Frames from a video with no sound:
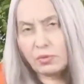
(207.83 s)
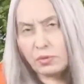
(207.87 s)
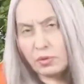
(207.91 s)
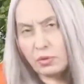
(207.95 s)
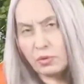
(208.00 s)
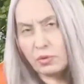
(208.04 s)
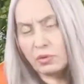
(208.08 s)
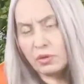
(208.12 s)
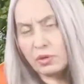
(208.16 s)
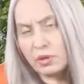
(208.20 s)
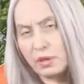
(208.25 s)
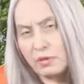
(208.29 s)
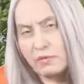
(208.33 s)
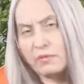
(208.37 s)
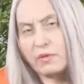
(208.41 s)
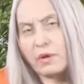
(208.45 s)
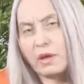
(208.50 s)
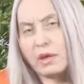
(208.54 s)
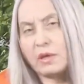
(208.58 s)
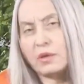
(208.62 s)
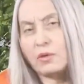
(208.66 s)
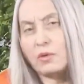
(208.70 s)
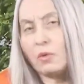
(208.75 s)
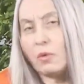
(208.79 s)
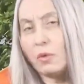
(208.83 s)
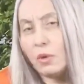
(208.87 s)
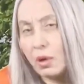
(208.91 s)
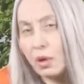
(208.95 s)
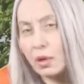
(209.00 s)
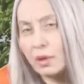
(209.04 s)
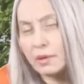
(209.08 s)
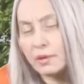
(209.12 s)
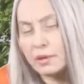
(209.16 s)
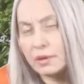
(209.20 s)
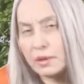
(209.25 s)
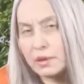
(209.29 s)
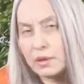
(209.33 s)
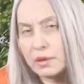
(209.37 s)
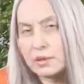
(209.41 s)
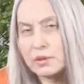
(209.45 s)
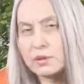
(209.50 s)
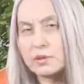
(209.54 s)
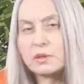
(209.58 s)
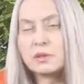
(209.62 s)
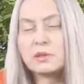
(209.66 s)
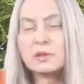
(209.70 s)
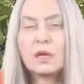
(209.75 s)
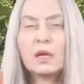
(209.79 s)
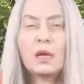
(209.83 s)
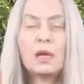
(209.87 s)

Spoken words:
your divine qualities.